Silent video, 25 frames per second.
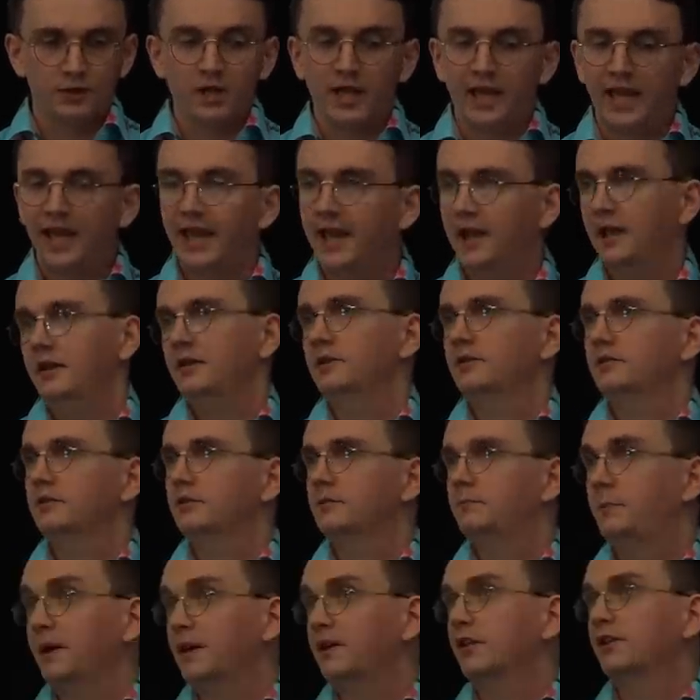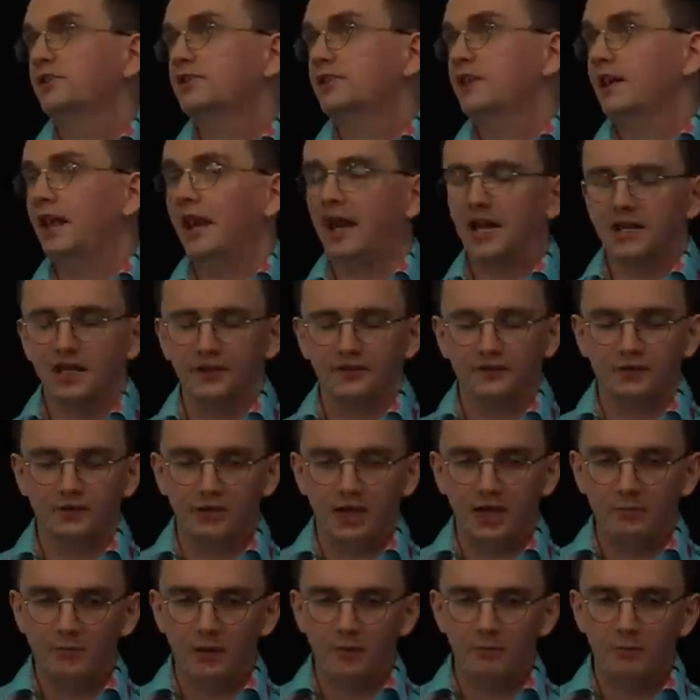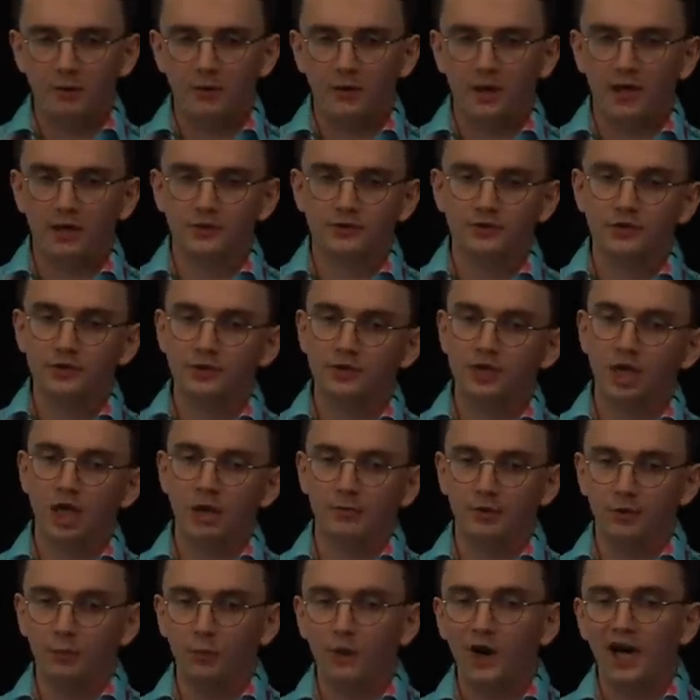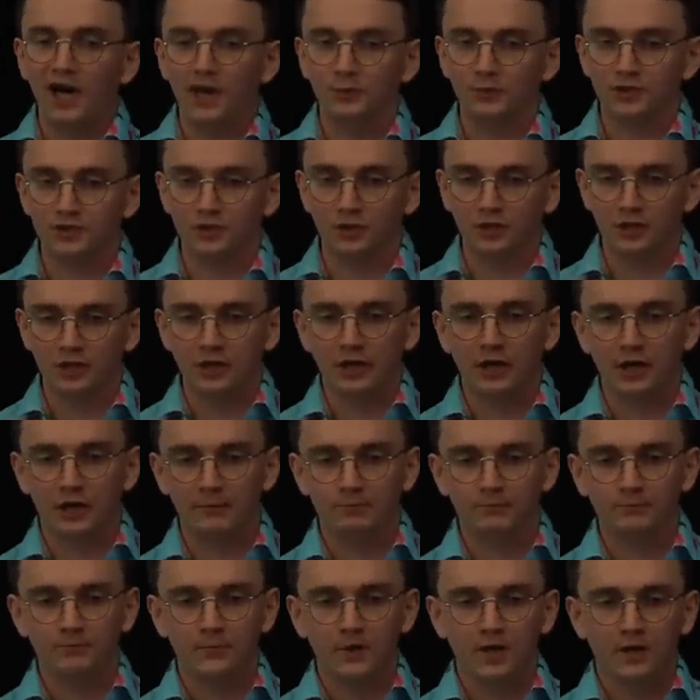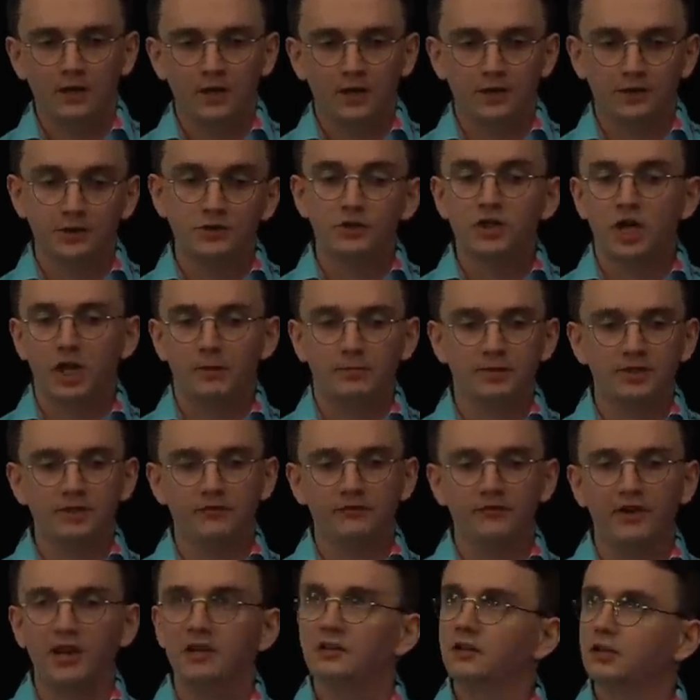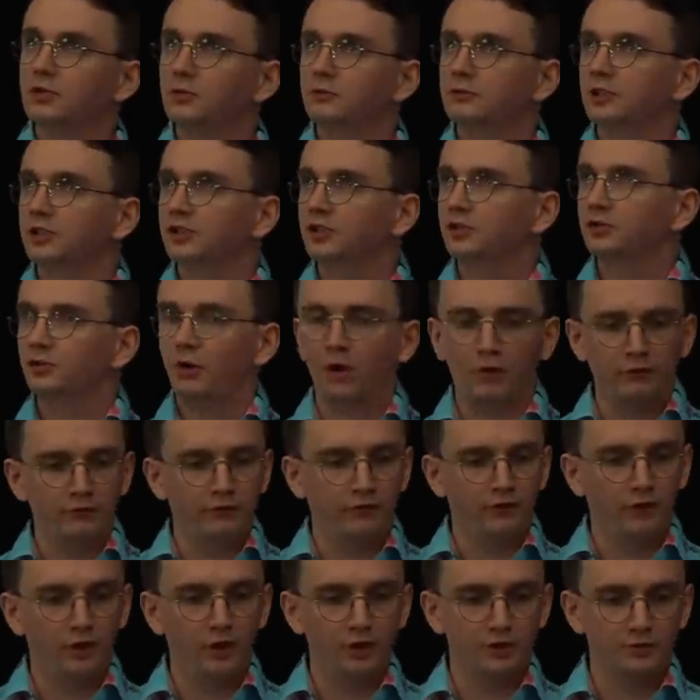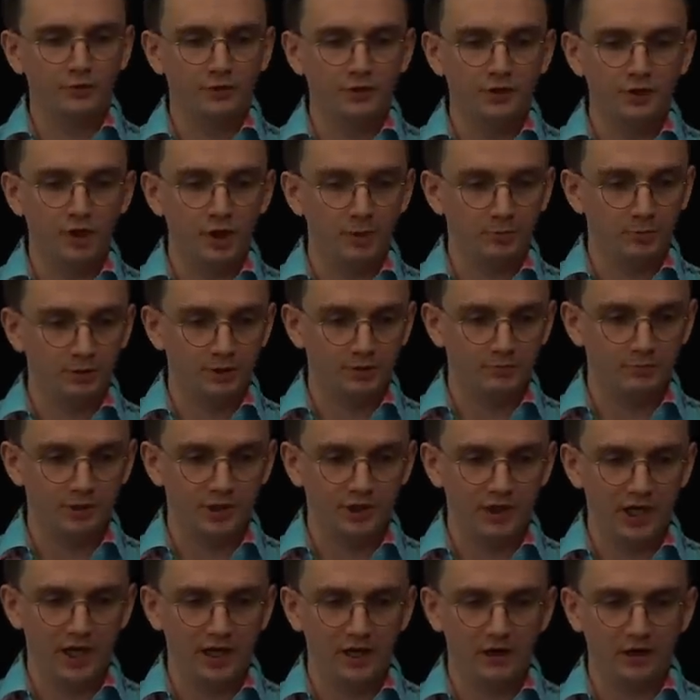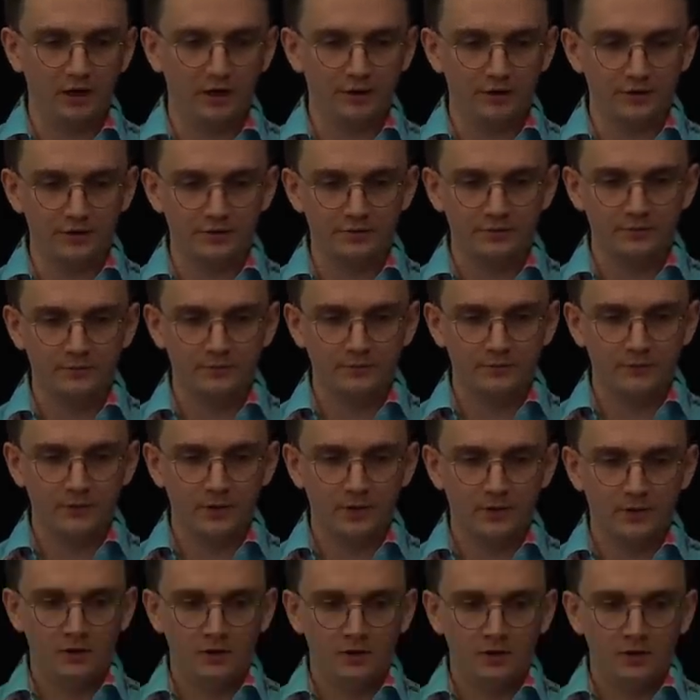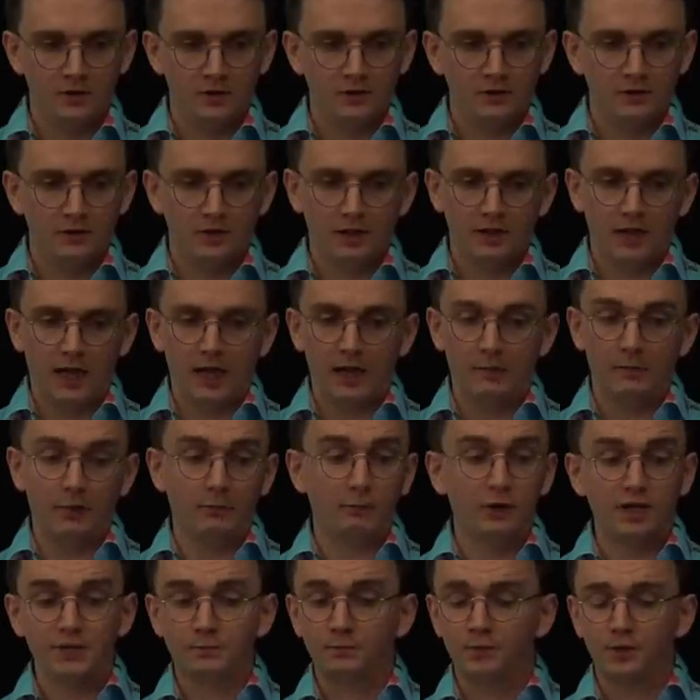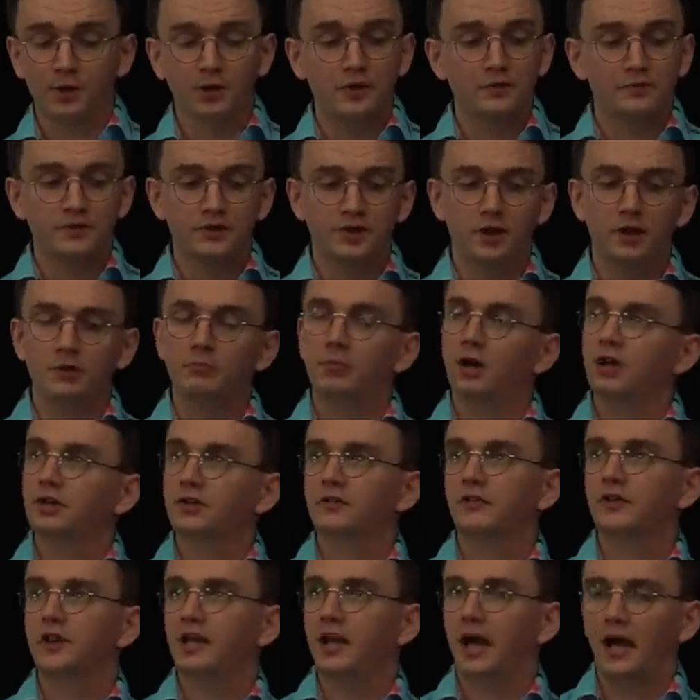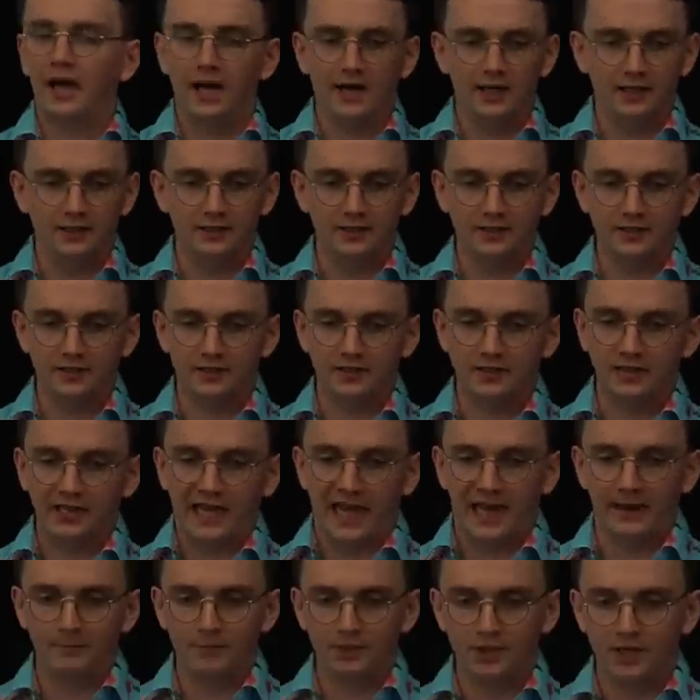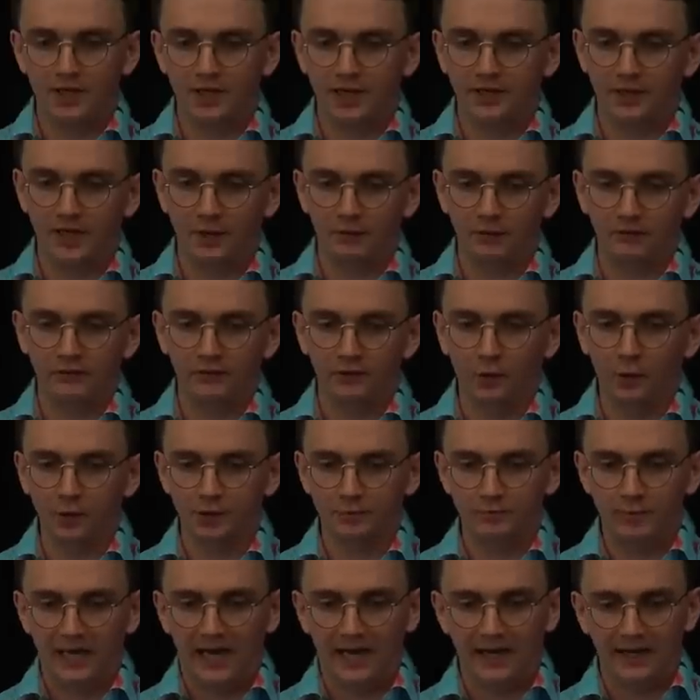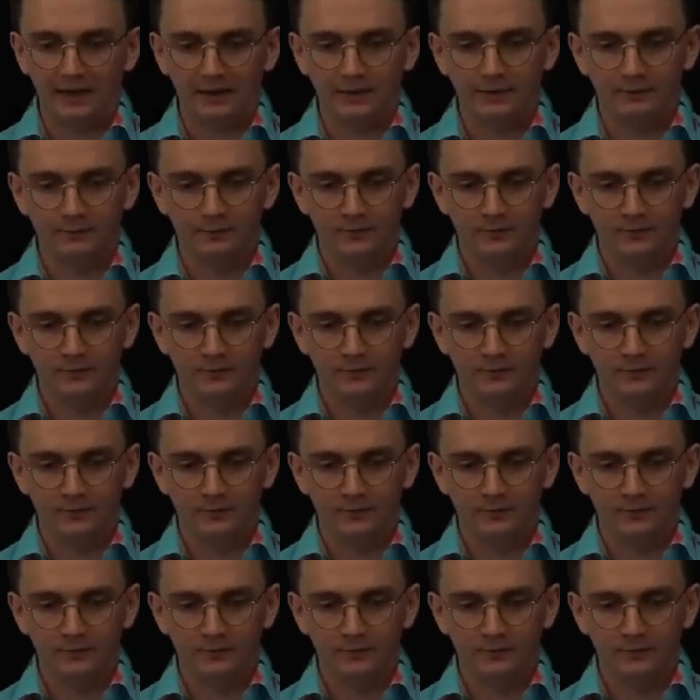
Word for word: here, because of the lack of creeping barrage, the German wire was uncut, and the German defenders were a strong force with numerous machine guns, um, which proved too much for the Highlanders to capture, and they were forced back.